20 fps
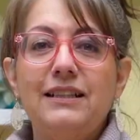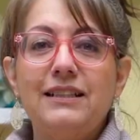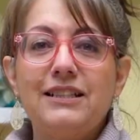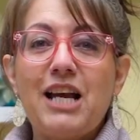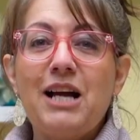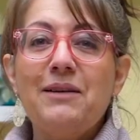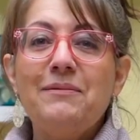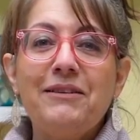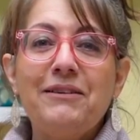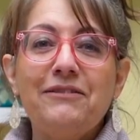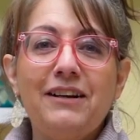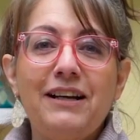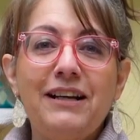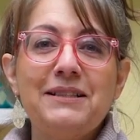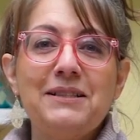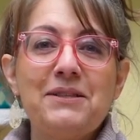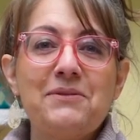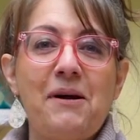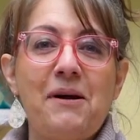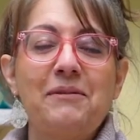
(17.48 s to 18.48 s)
Ciao, my
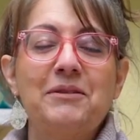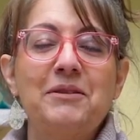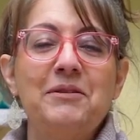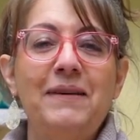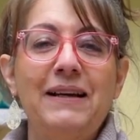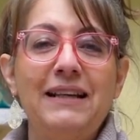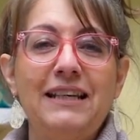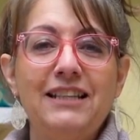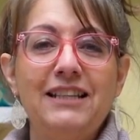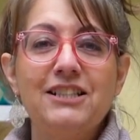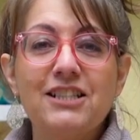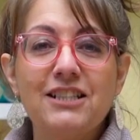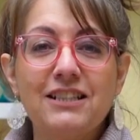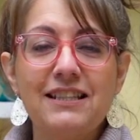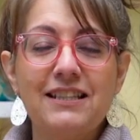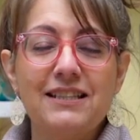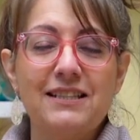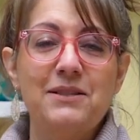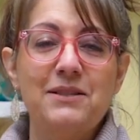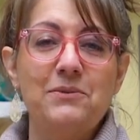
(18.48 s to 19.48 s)
friends. Welcome to my kitchen.
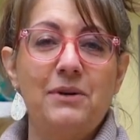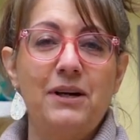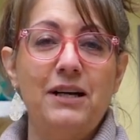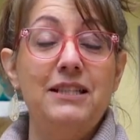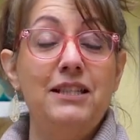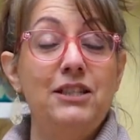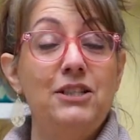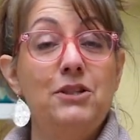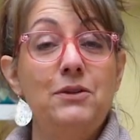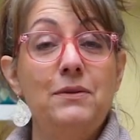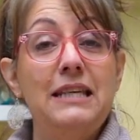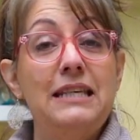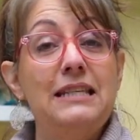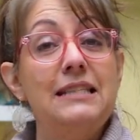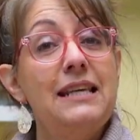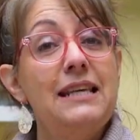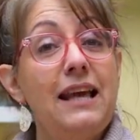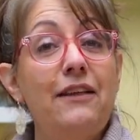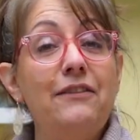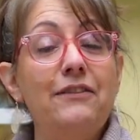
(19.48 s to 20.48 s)
This is where I teach you
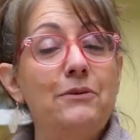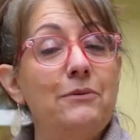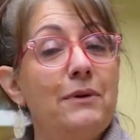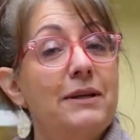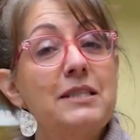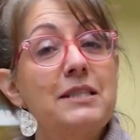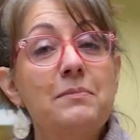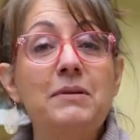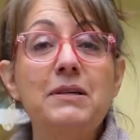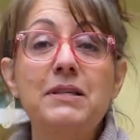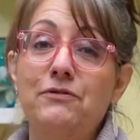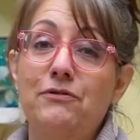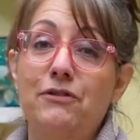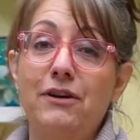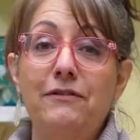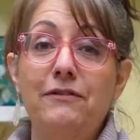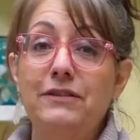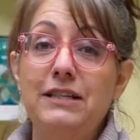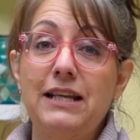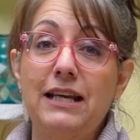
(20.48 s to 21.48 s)
easy, healthy recipes for
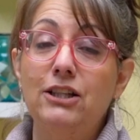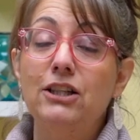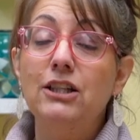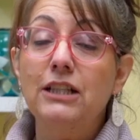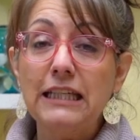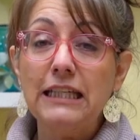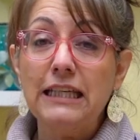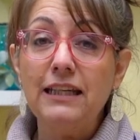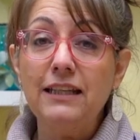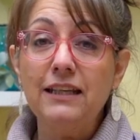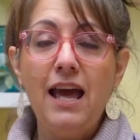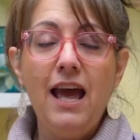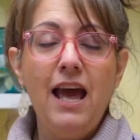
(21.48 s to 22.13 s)
everyday cooking.